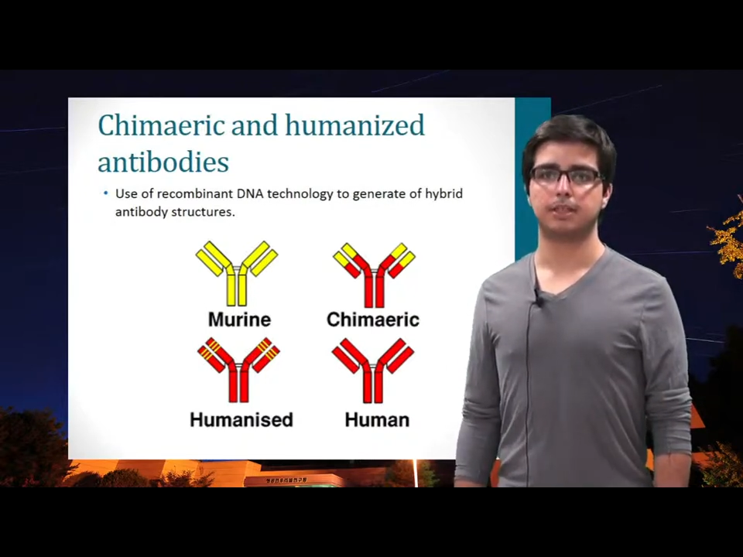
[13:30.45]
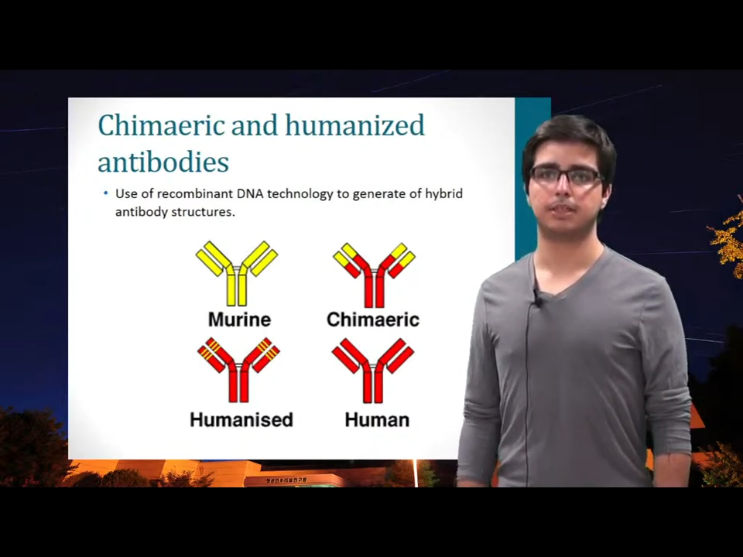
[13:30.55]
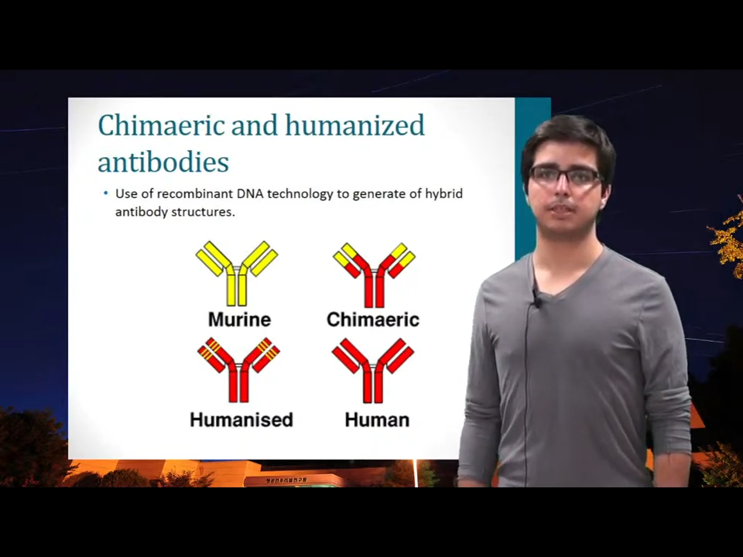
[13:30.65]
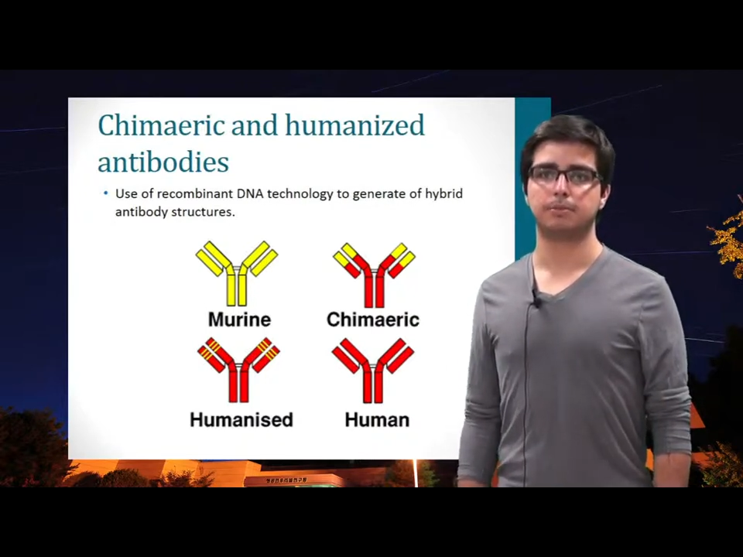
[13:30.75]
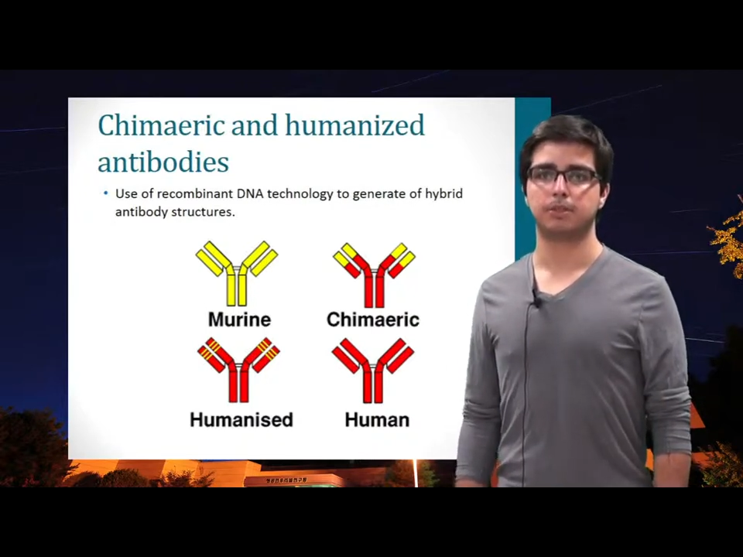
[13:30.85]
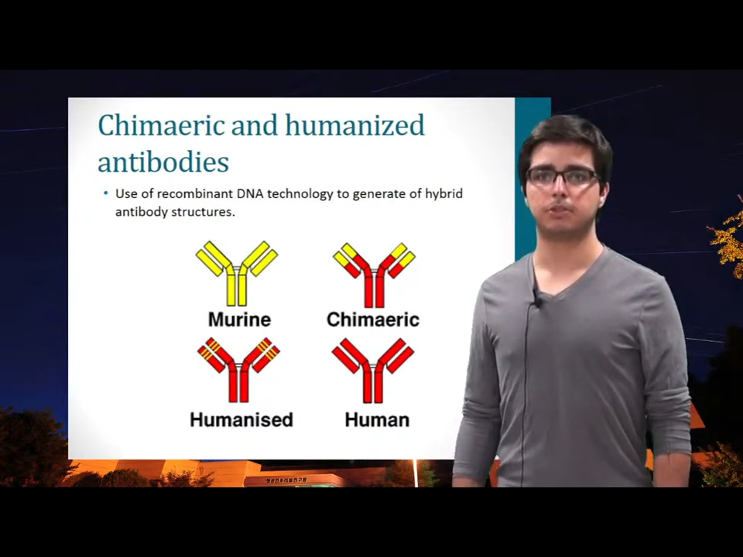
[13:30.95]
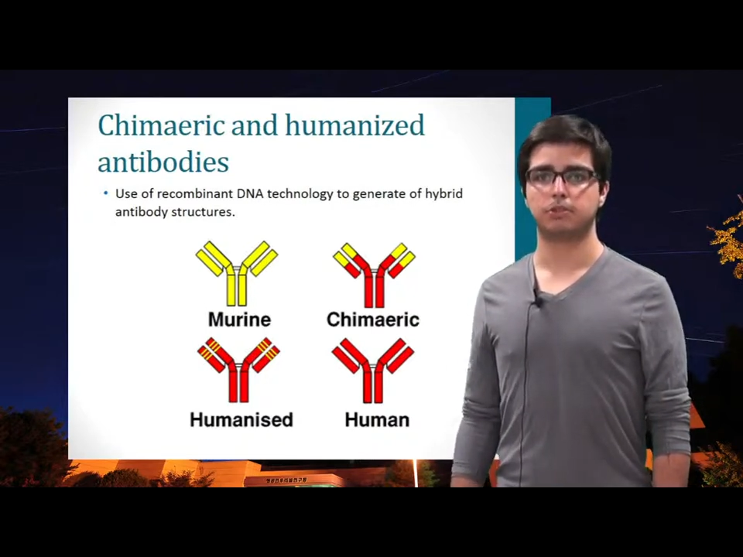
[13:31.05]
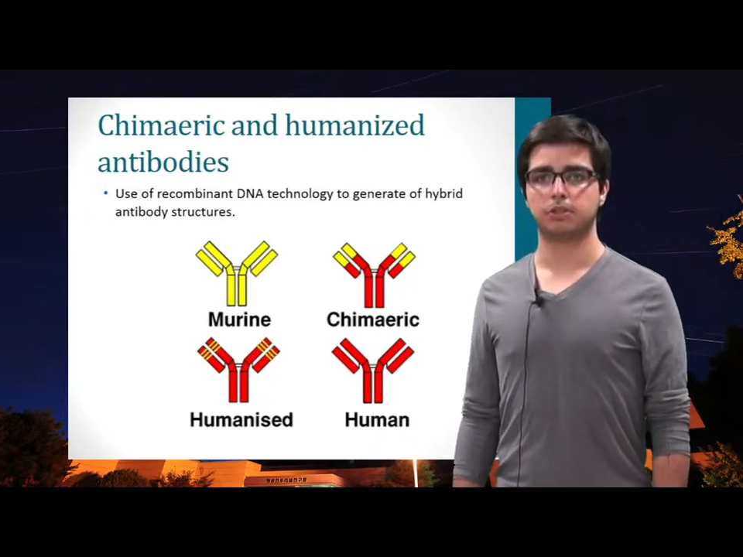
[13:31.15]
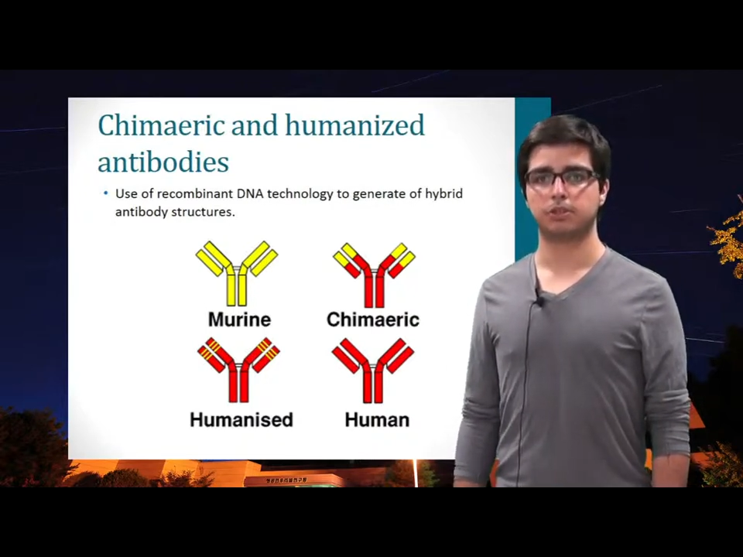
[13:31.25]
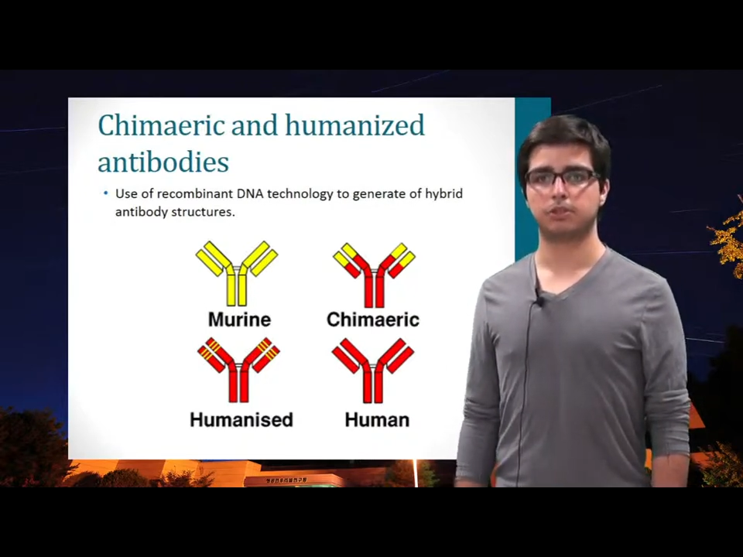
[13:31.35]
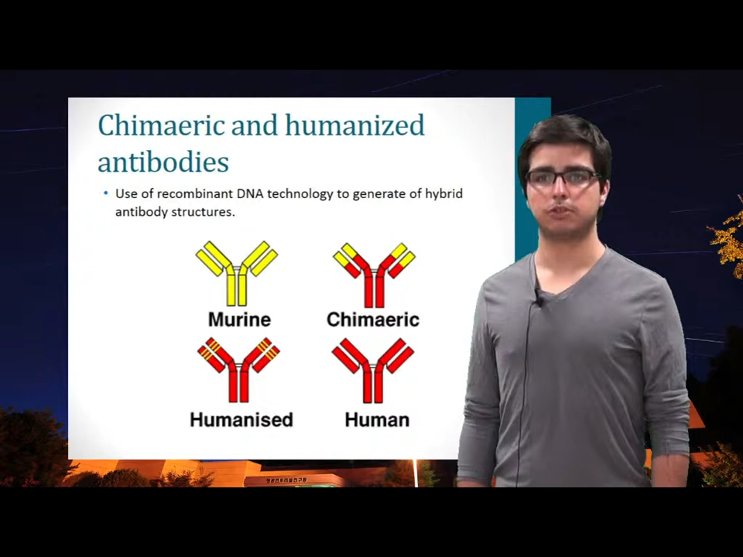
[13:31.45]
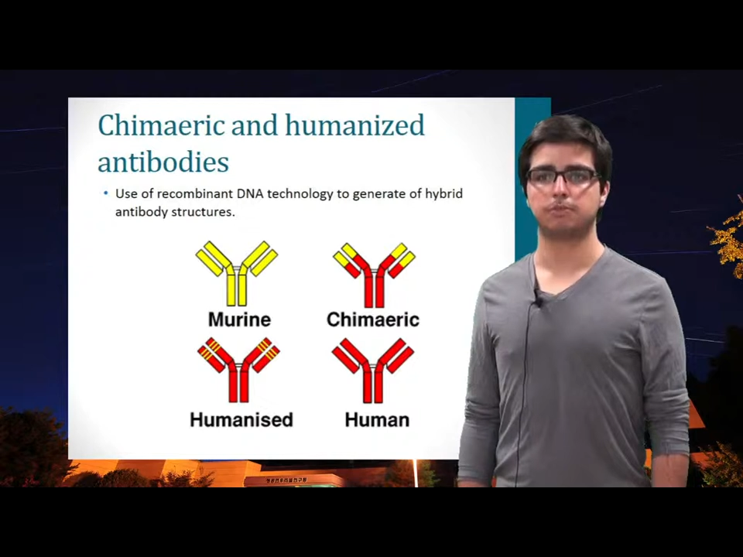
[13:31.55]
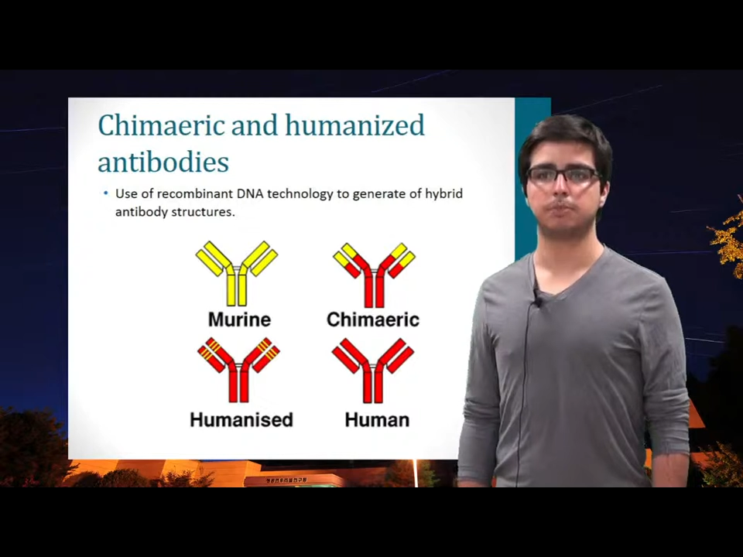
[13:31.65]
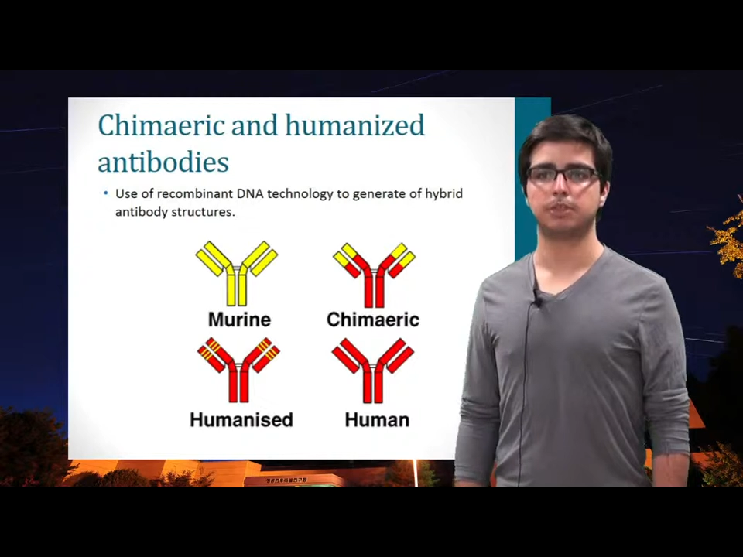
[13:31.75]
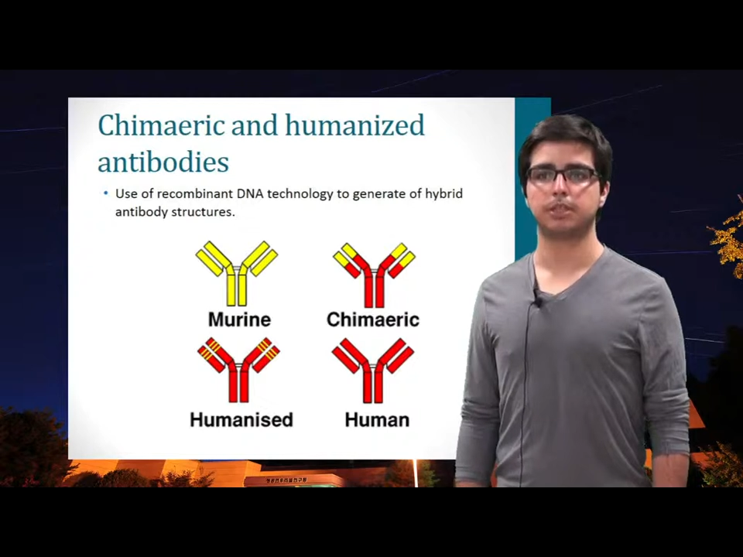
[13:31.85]
antibody structures
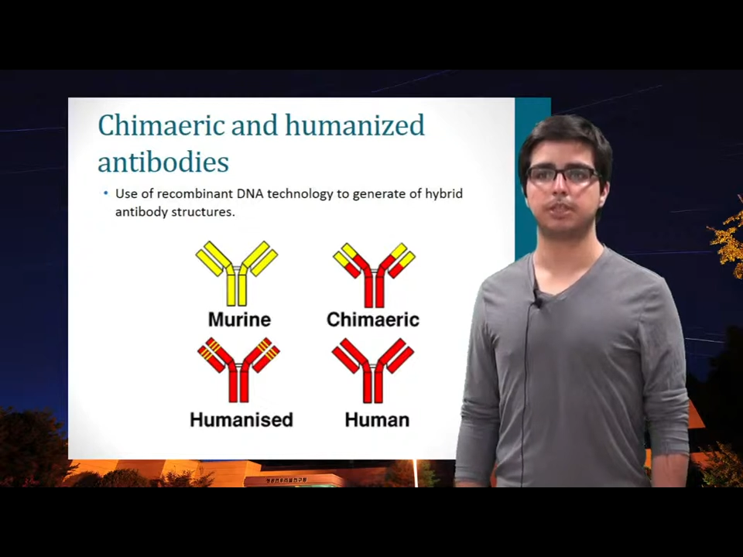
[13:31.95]
of murine